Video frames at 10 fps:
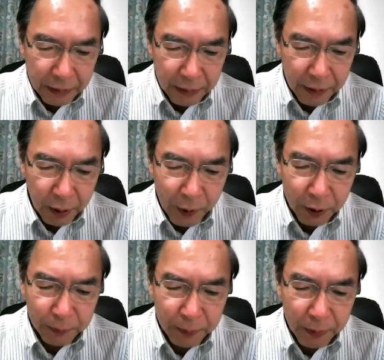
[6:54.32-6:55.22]
The
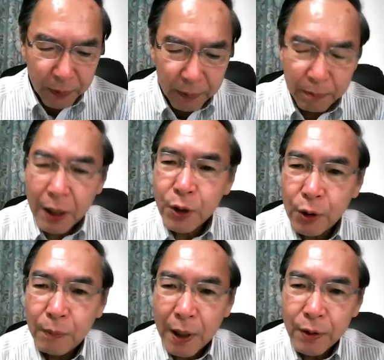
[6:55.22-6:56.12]
word
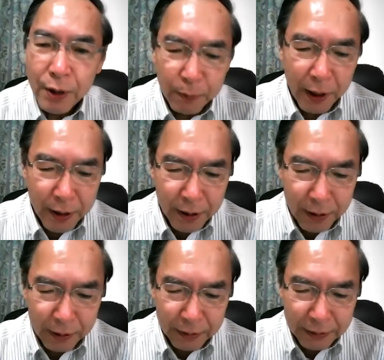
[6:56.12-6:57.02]
basho is place,
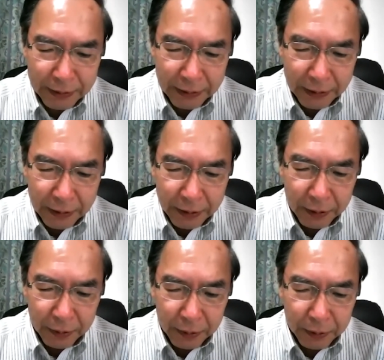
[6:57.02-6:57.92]
yeah?
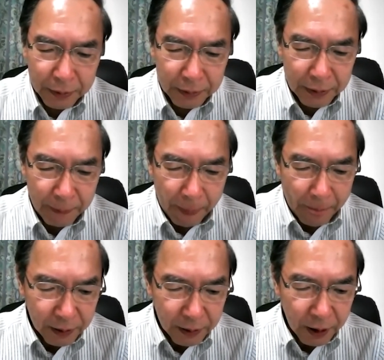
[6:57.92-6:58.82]
So
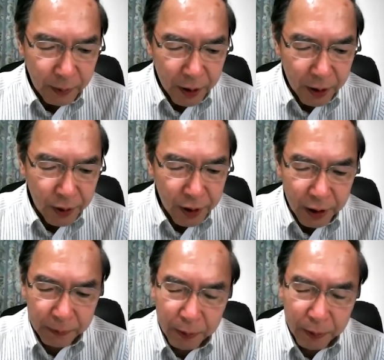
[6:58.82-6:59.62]
yes. Ibasho is a